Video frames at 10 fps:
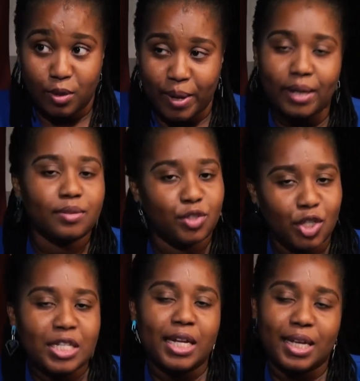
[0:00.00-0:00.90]
It's not bad.
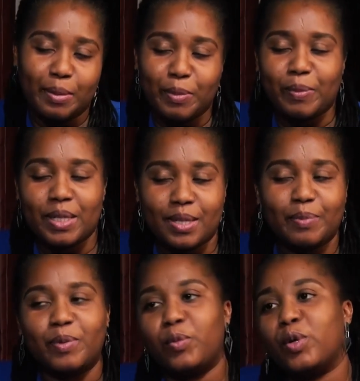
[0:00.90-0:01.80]
Just that it can be
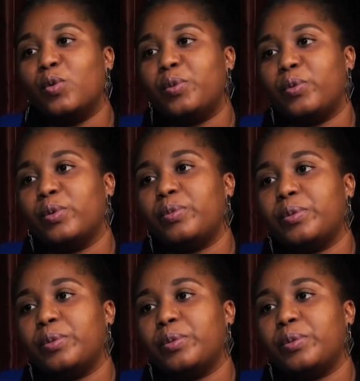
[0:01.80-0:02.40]
better, and we hope it will